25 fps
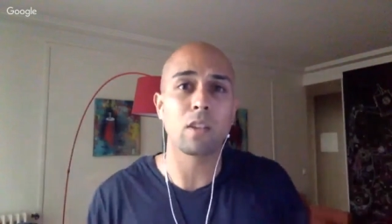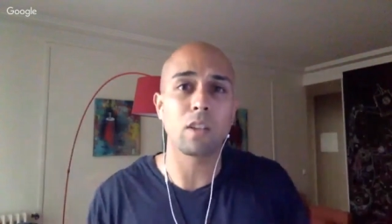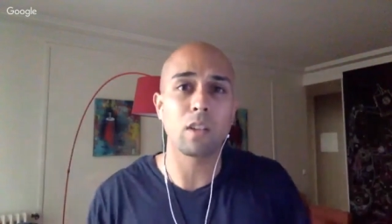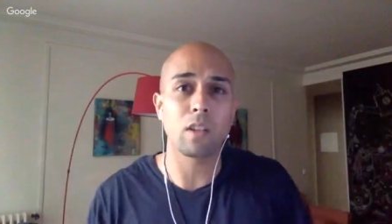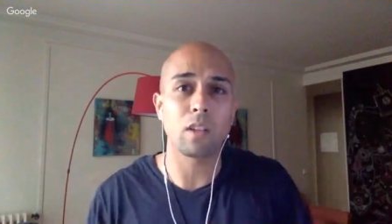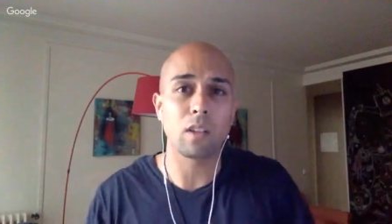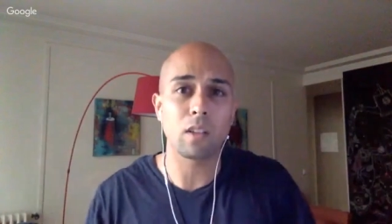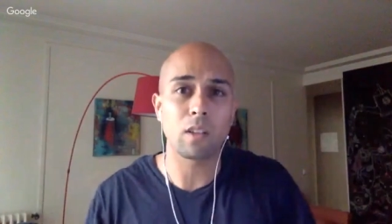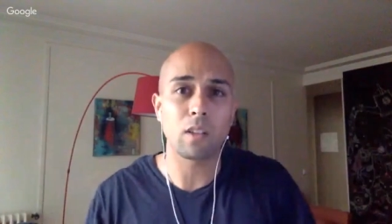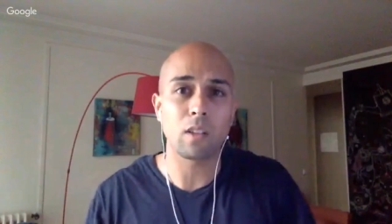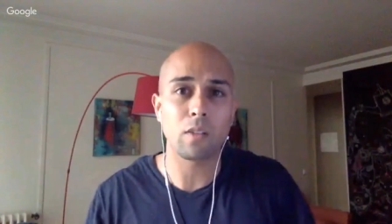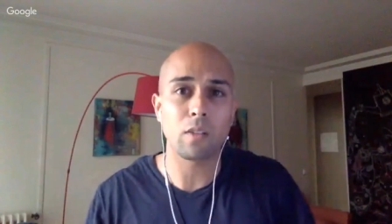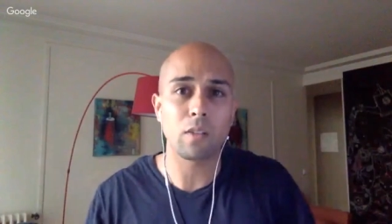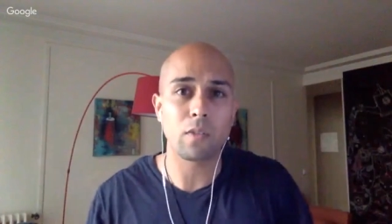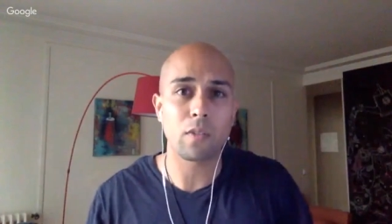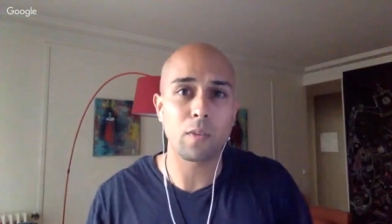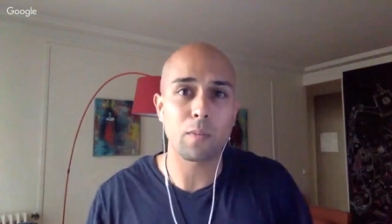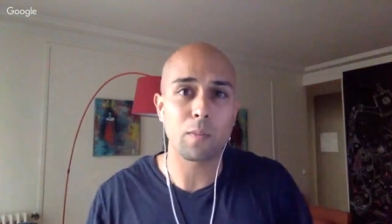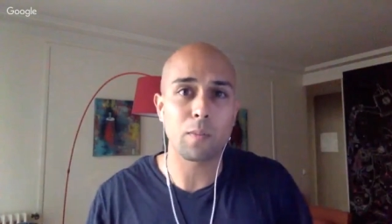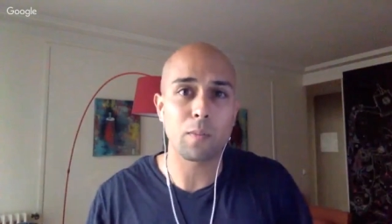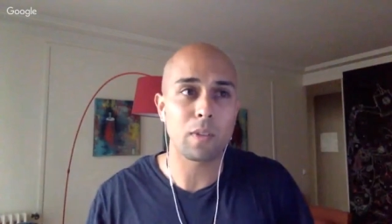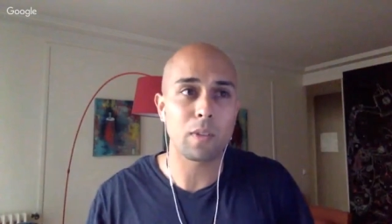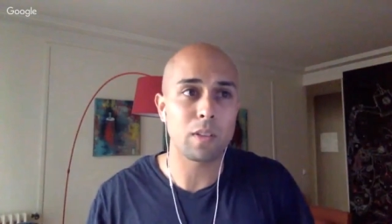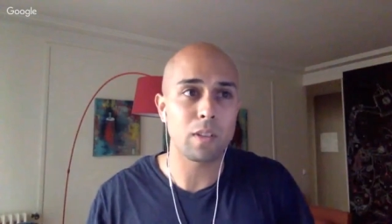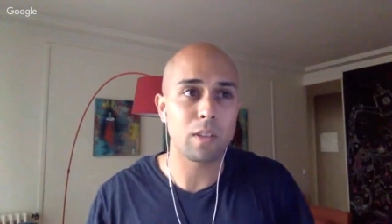uh,
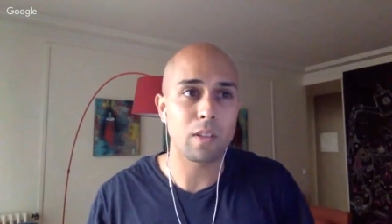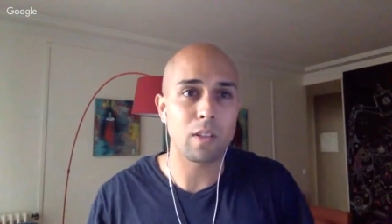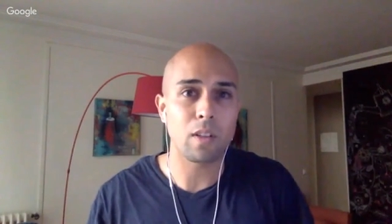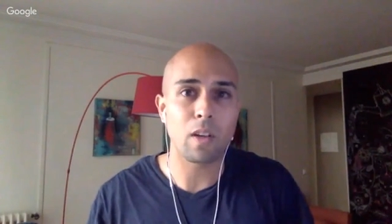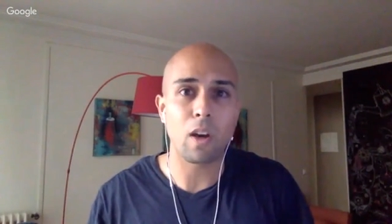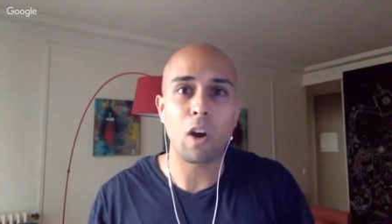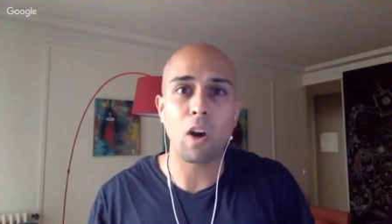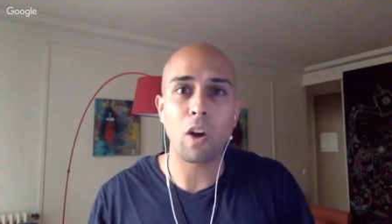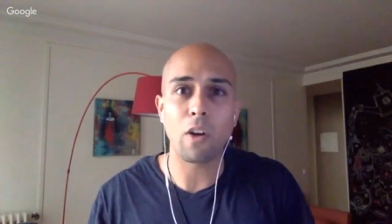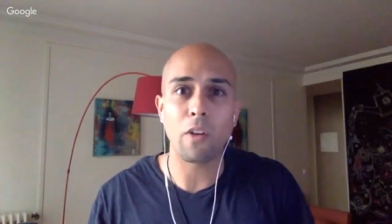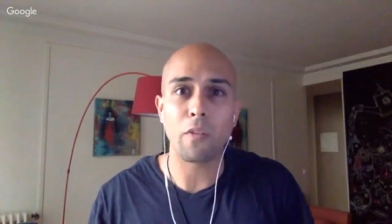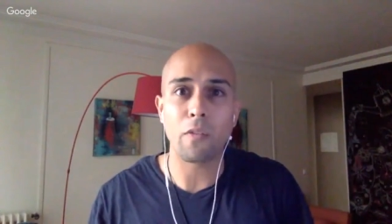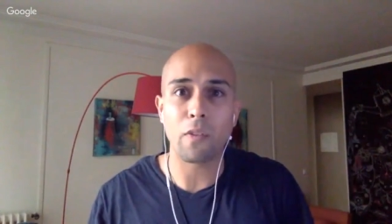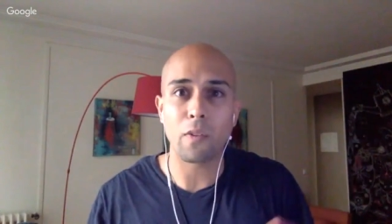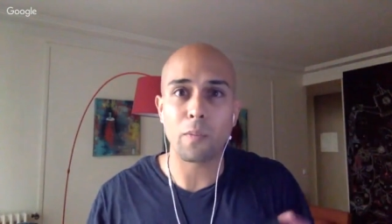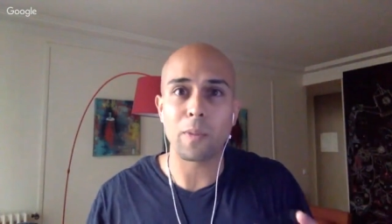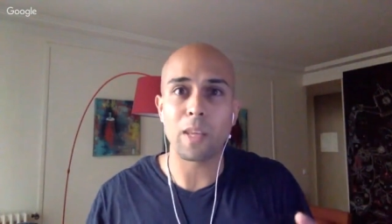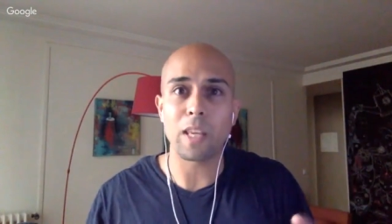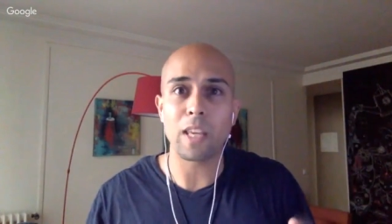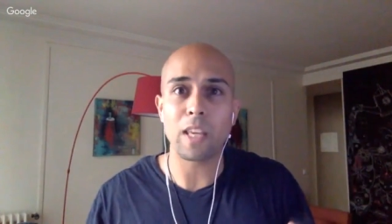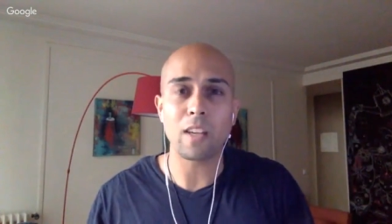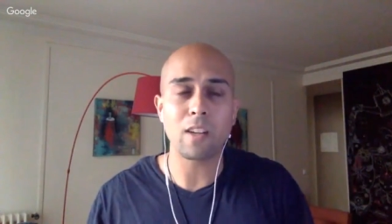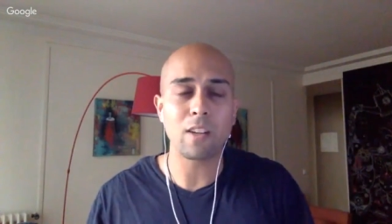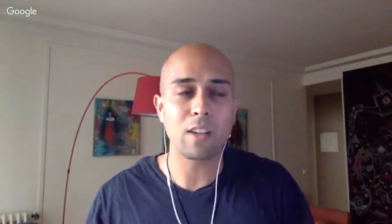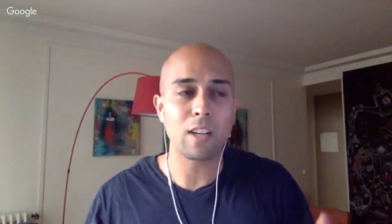from on, from the
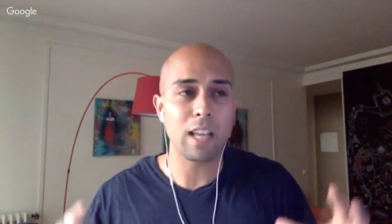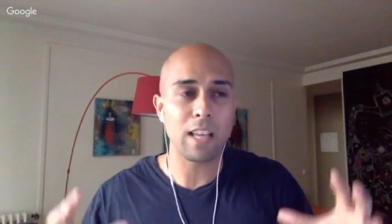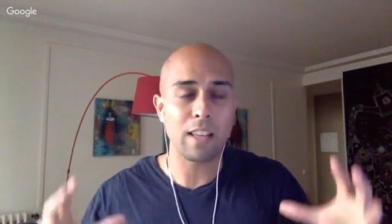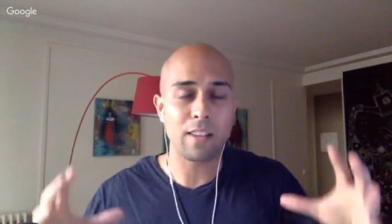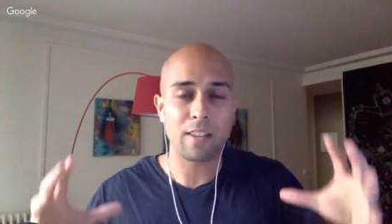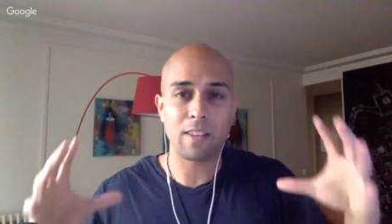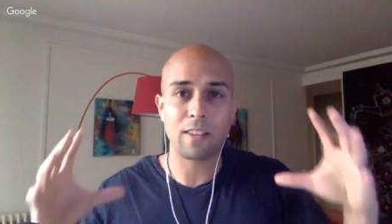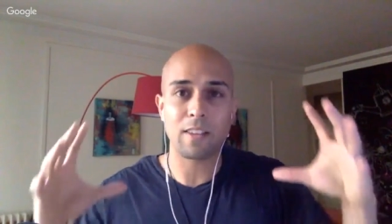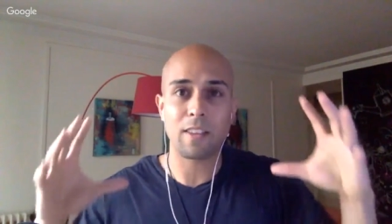internet,